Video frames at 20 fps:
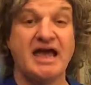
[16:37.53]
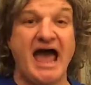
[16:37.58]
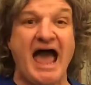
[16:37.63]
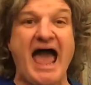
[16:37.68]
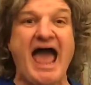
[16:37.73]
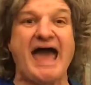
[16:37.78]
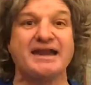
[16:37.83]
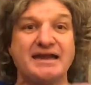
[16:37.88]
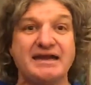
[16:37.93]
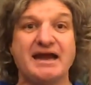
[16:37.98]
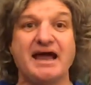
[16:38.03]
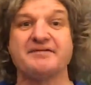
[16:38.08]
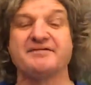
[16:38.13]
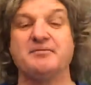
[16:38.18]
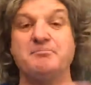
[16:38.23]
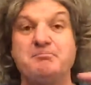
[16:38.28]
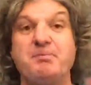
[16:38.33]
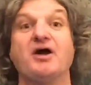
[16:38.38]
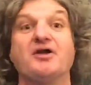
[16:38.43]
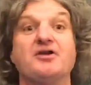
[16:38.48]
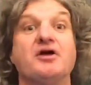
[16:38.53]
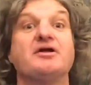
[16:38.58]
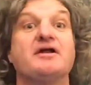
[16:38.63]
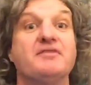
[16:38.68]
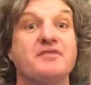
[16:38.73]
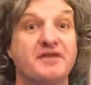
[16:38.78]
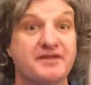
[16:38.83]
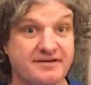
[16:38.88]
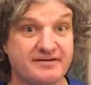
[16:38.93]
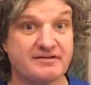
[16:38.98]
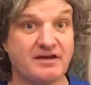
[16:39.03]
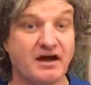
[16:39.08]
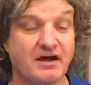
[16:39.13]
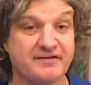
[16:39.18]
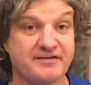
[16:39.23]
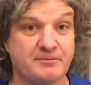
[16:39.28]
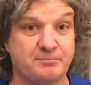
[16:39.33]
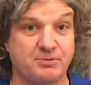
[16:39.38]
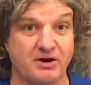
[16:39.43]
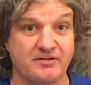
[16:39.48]
and it has a button on it that starts
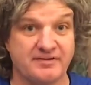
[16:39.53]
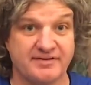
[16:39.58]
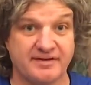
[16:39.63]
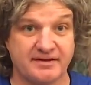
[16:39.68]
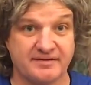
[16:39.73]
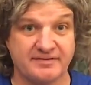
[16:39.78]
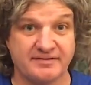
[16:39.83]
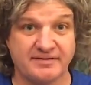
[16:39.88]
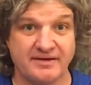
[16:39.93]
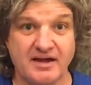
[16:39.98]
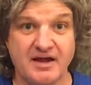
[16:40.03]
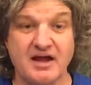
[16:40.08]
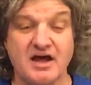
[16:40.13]
the process.